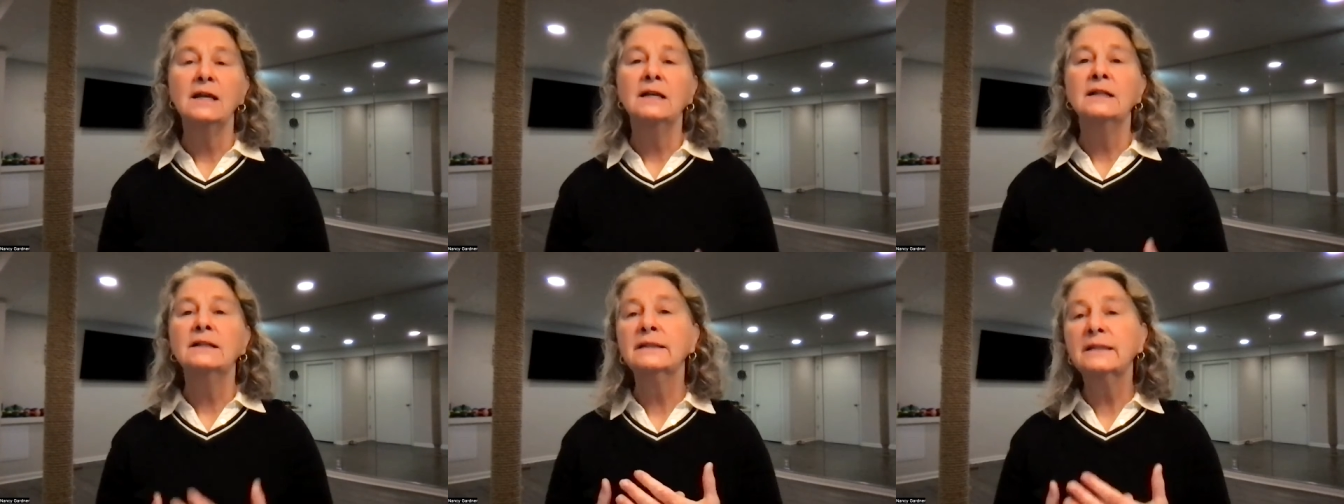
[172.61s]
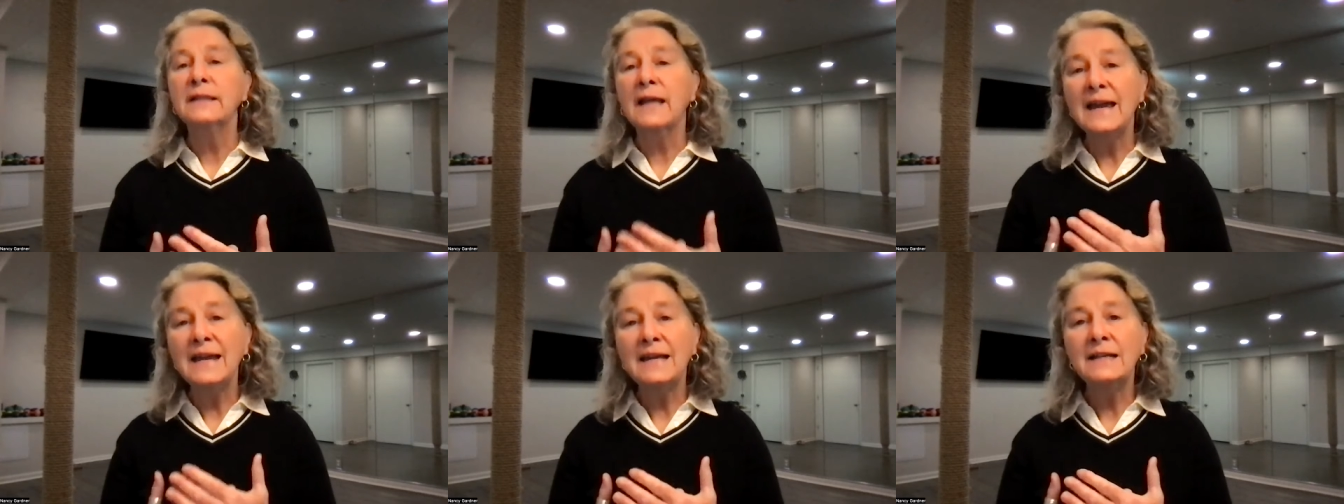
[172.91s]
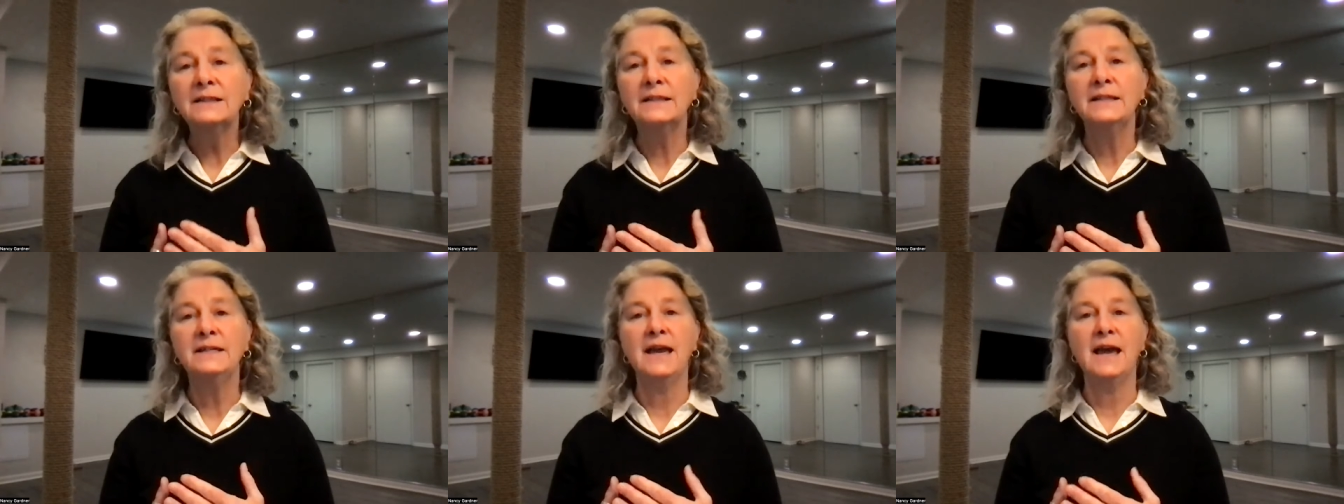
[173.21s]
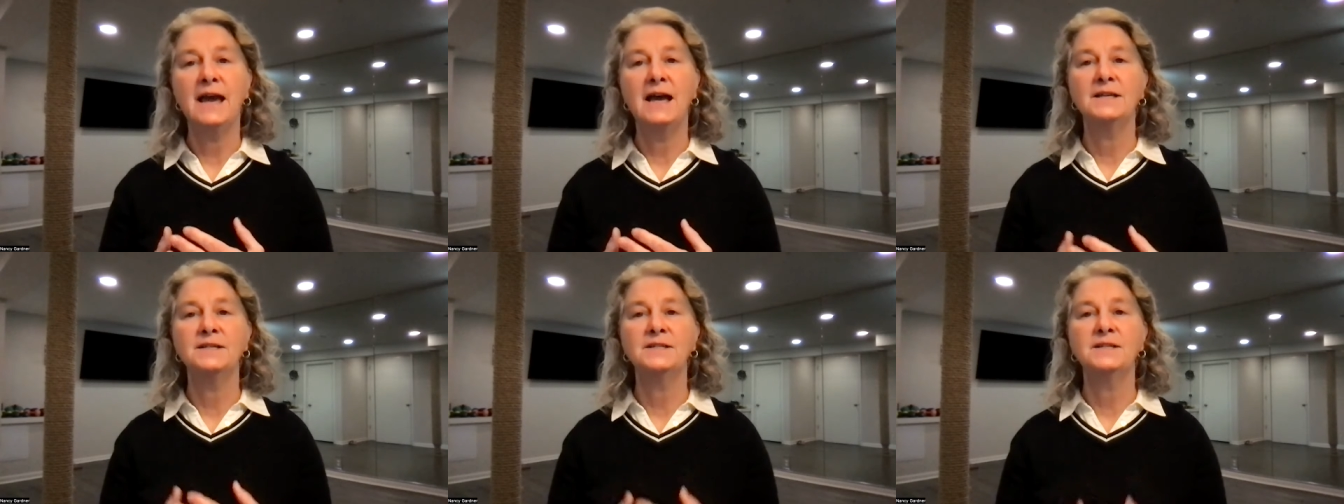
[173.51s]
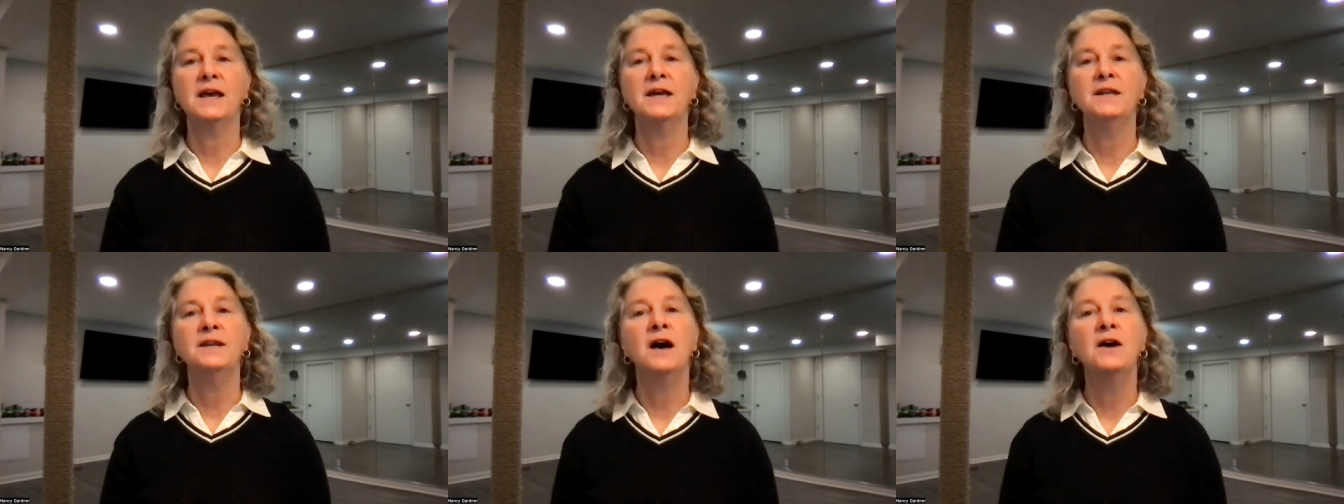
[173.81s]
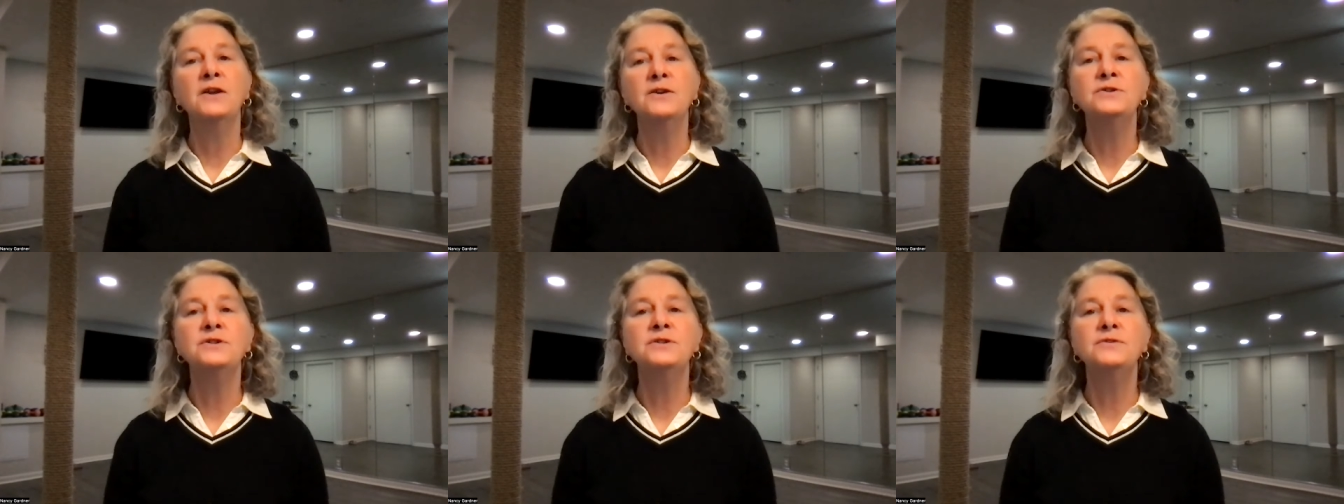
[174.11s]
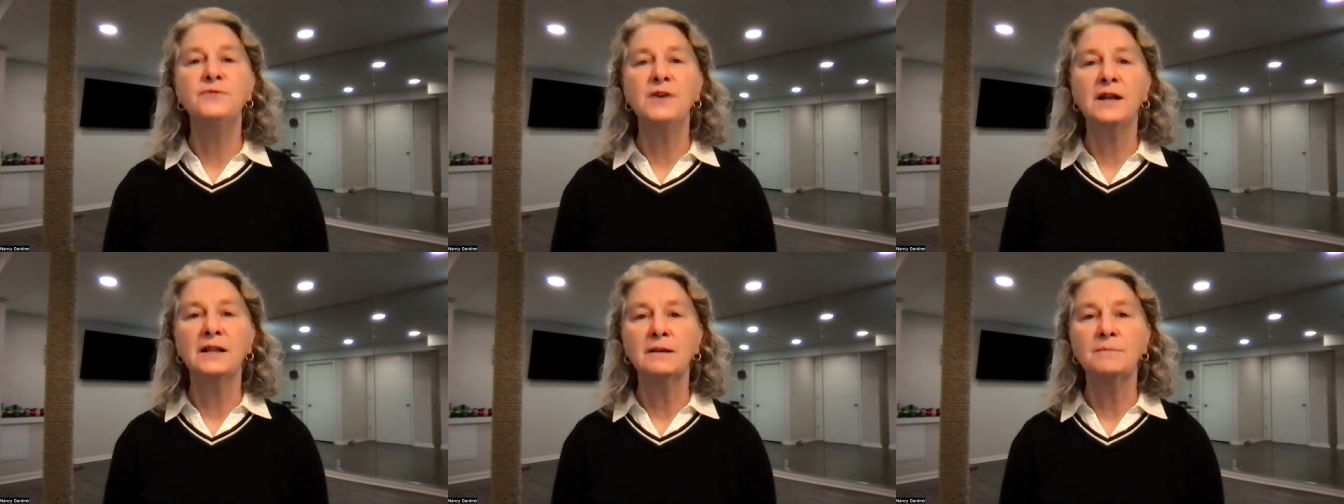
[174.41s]
likely has an
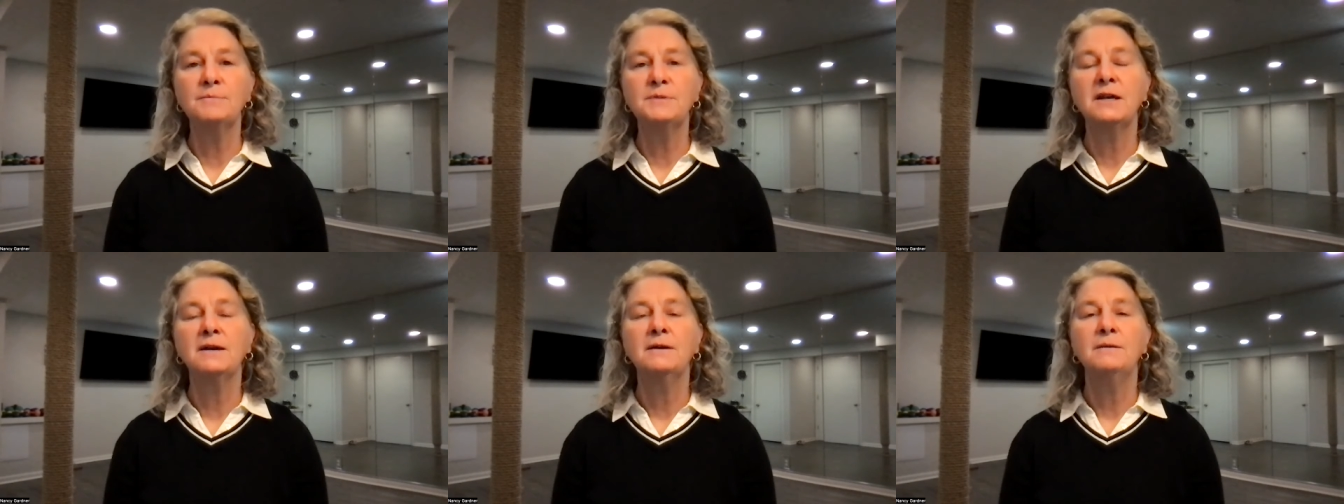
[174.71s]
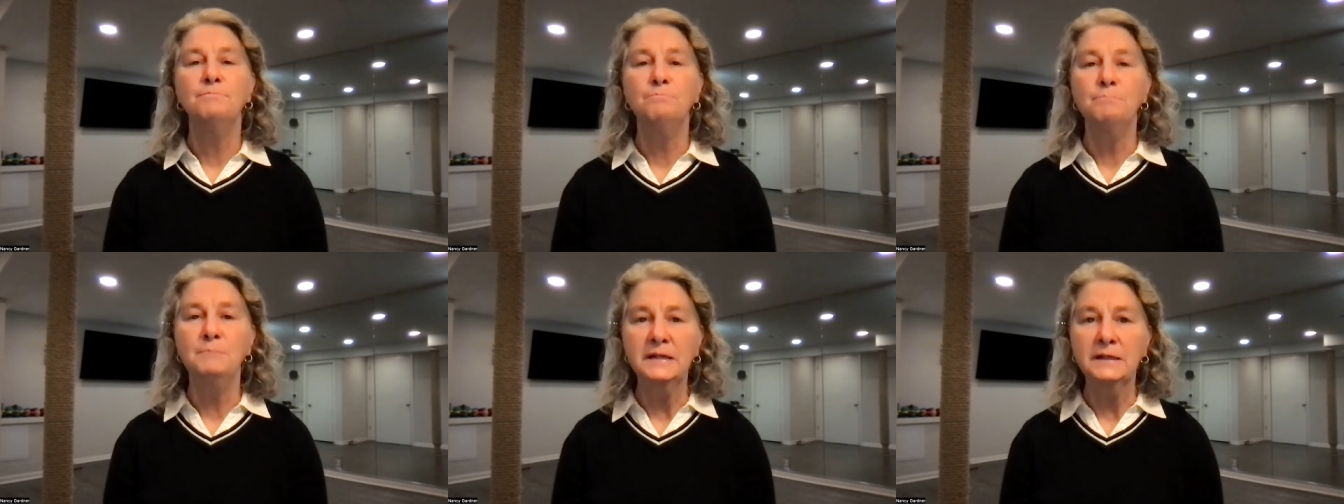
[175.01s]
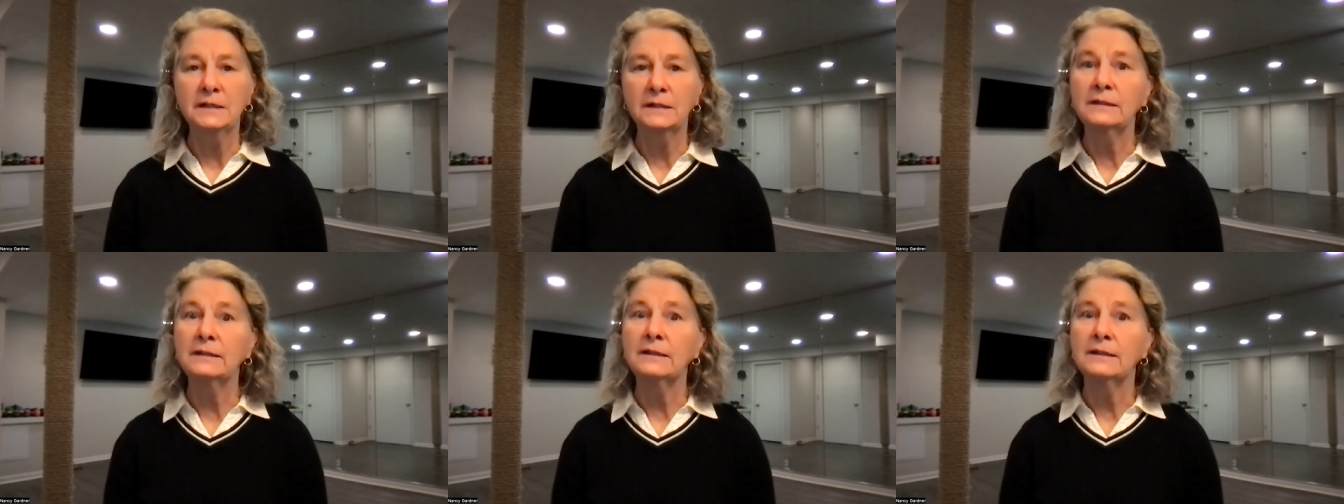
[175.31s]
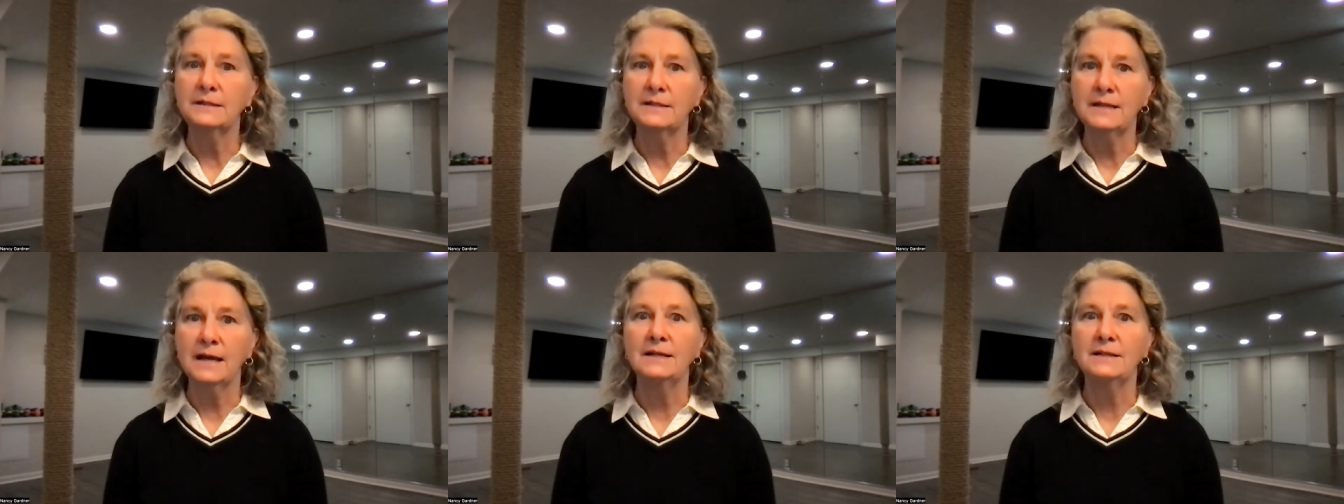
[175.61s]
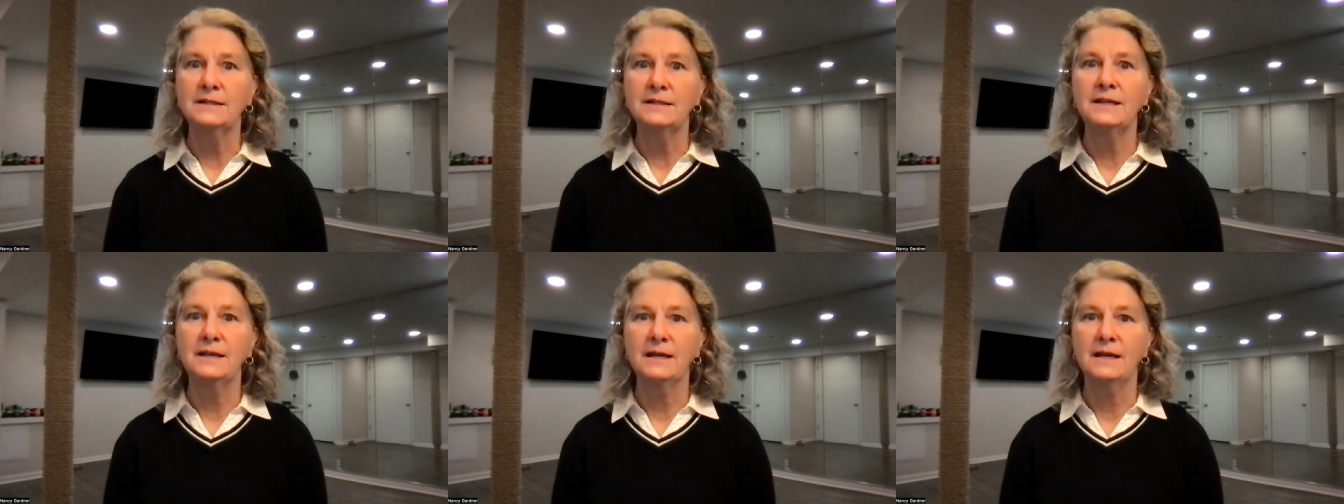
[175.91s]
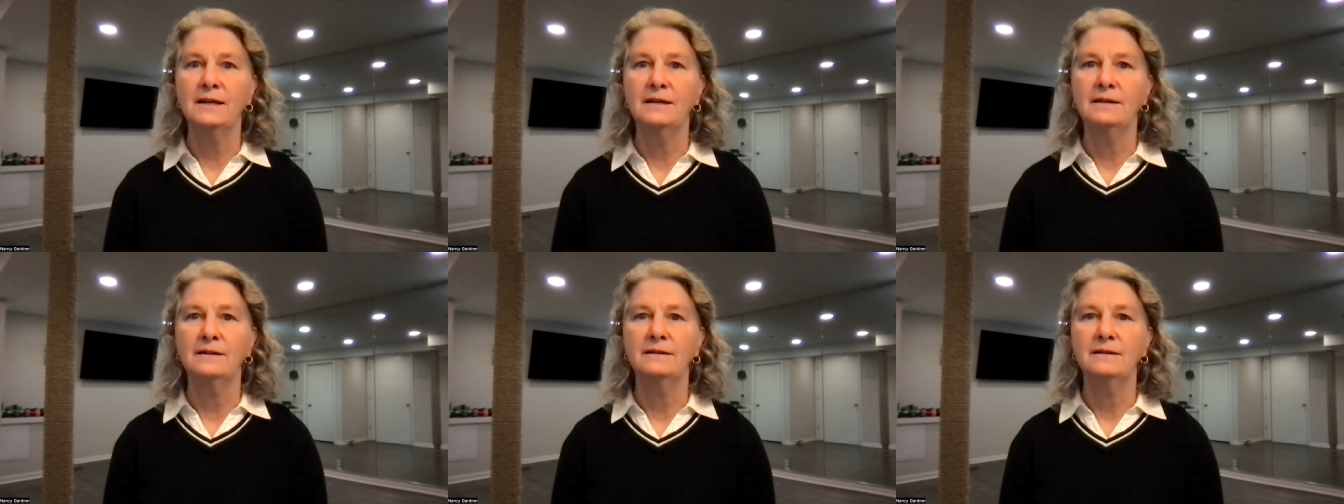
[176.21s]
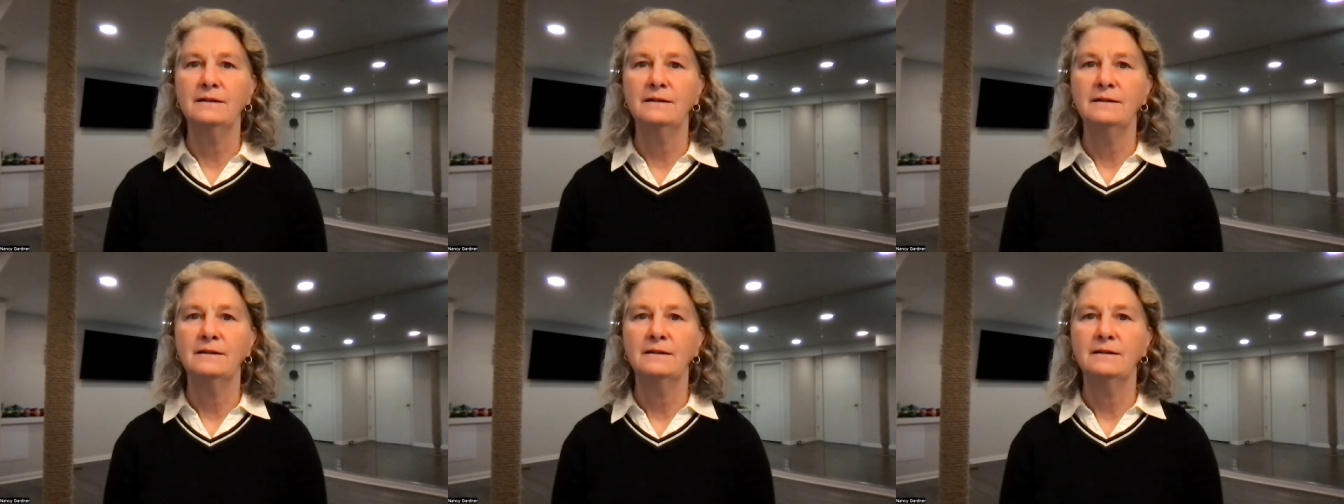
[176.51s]
underdeveloped middle dantian